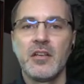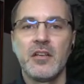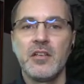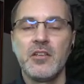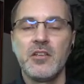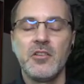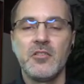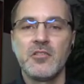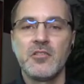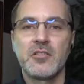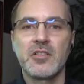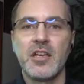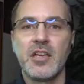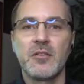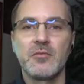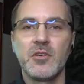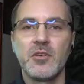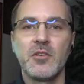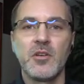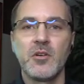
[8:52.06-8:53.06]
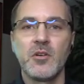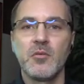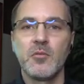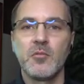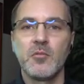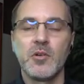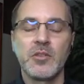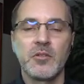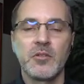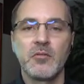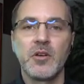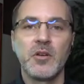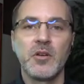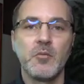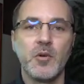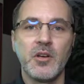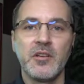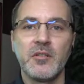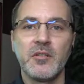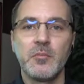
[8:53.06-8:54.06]
you just have to know what the right
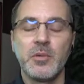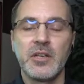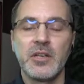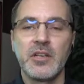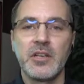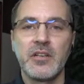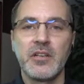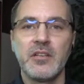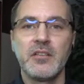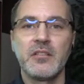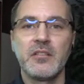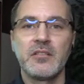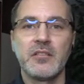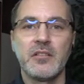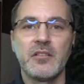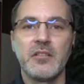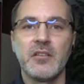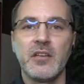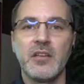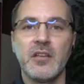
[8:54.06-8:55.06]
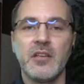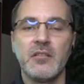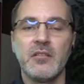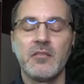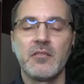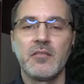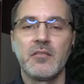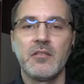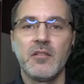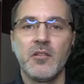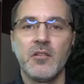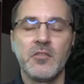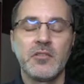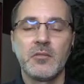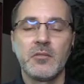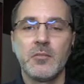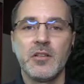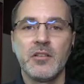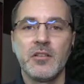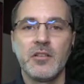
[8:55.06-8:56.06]
one to pick is. And
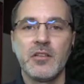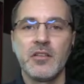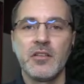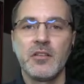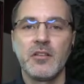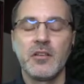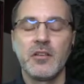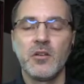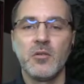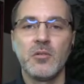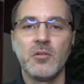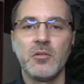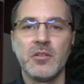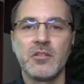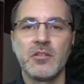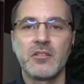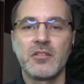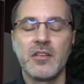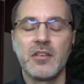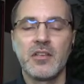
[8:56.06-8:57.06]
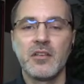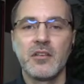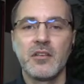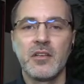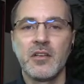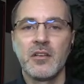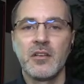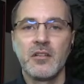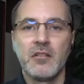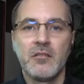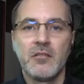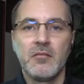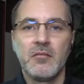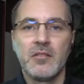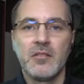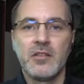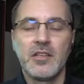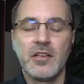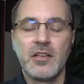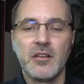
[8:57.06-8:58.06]
ultimately the goal is that
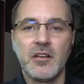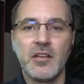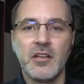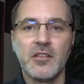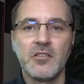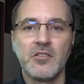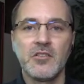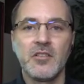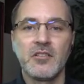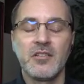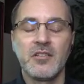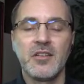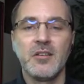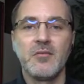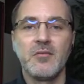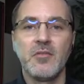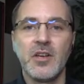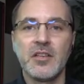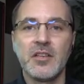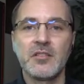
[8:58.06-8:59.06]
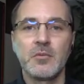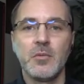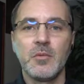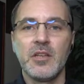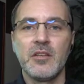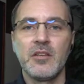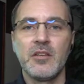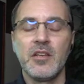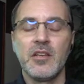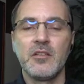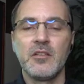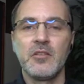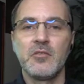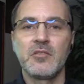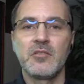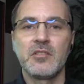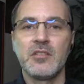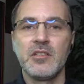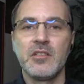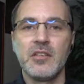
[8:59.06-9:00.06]
technology is an investment, and you
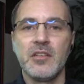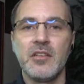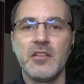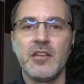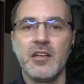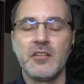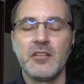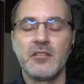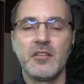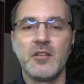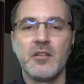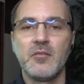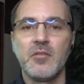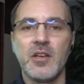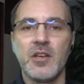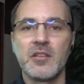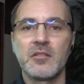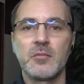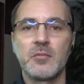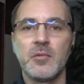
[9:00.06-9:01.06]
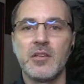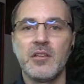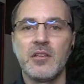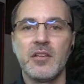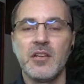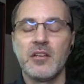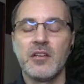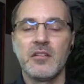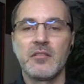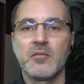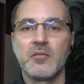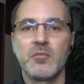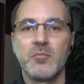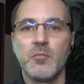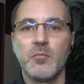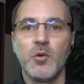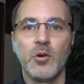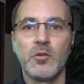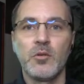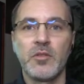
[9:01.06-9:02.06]
see it as an investment, and it's
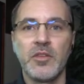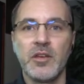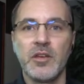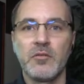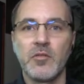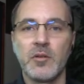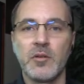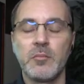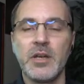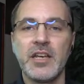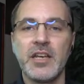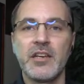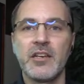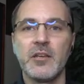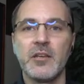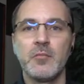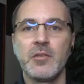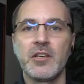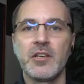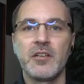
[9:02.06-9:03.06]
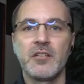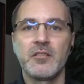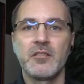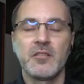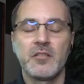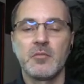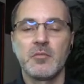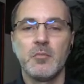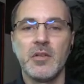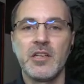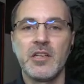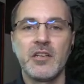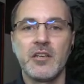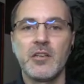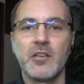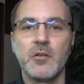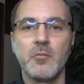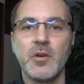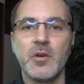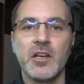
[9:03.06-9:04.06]
worth every penny because it's
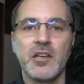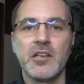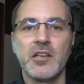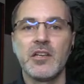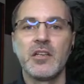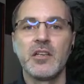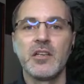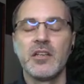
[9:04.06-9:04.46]
making you money.